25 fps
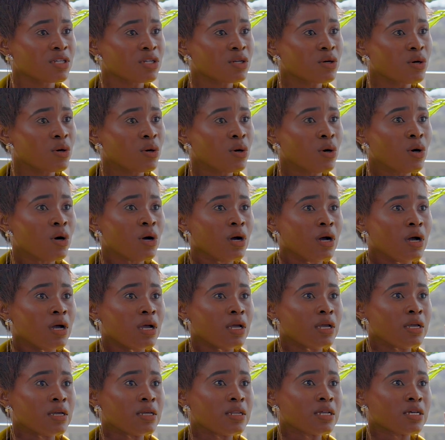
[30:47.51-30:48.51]
you know.
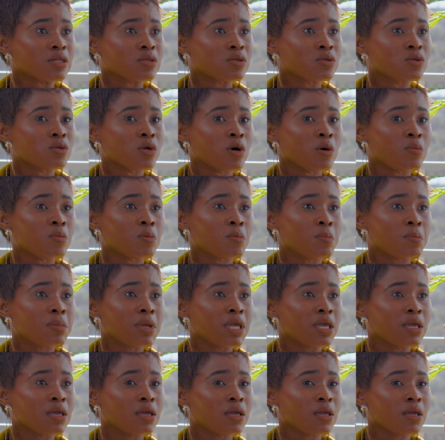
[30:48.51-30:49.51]
It has stopped
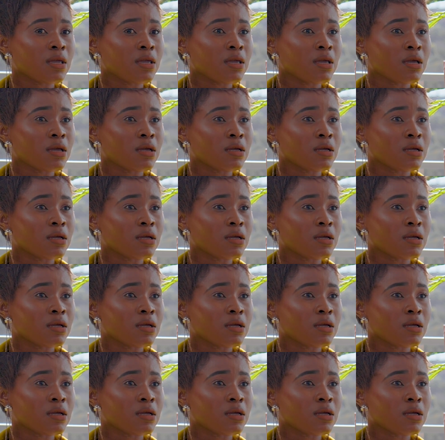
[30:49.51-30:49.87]
being